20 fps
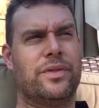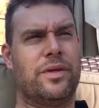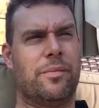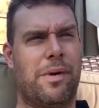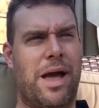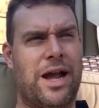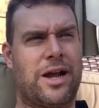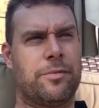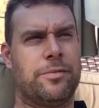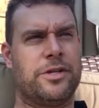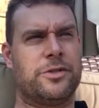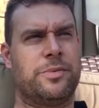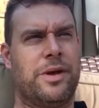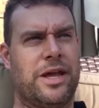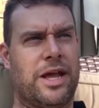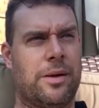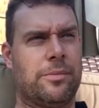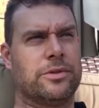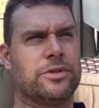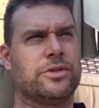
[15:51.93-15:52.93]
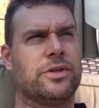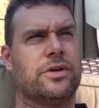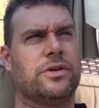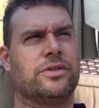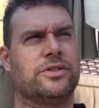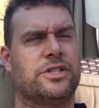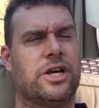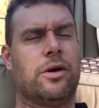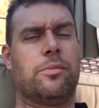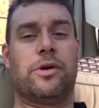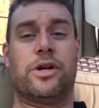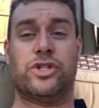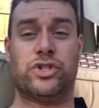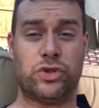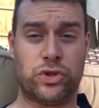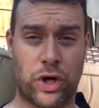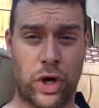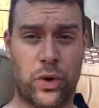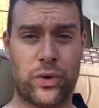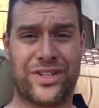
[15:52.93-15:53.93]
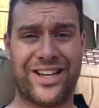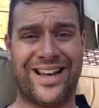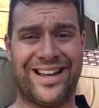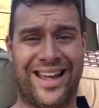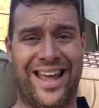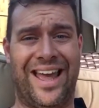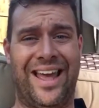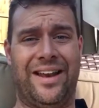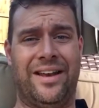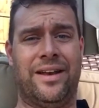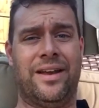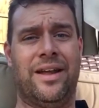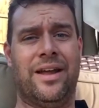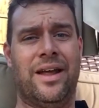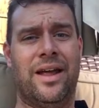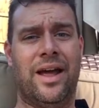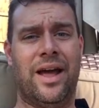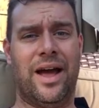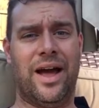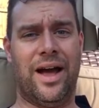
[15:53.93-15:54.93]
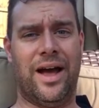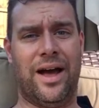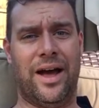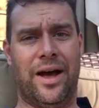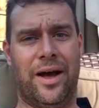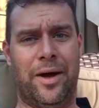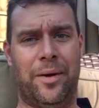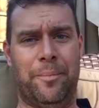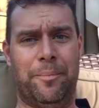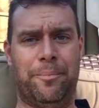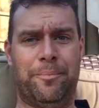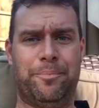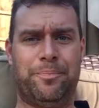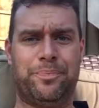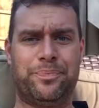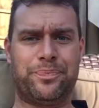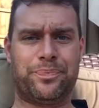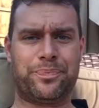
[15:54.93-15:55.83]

the Maccabees being able to celebrate Sukkot again. Um,